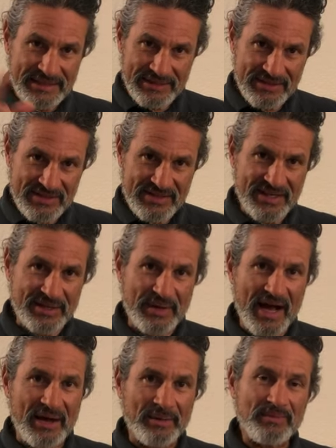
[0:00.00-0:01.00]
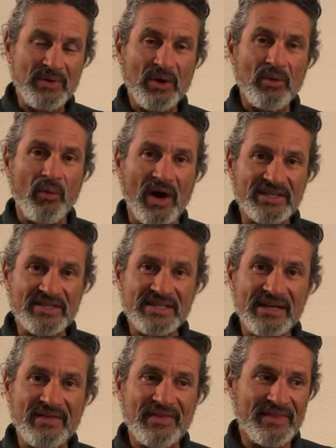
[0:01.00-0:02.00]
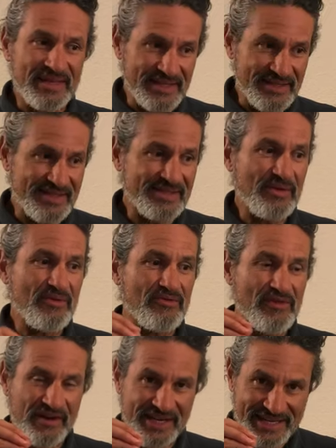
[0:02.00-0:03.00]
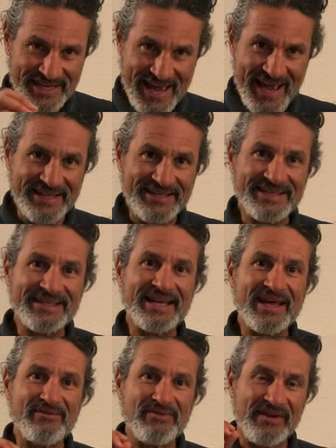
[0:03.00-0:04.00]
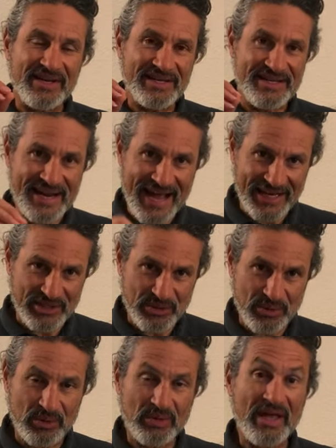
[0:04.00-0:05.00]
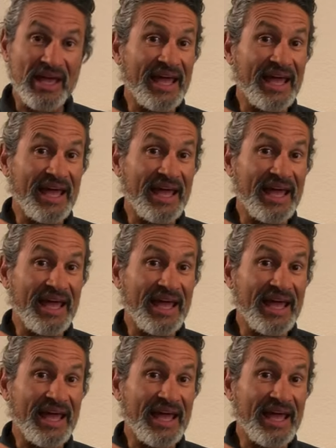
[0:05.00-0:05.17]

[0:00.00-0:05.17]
stick around, watch this very candid and very natural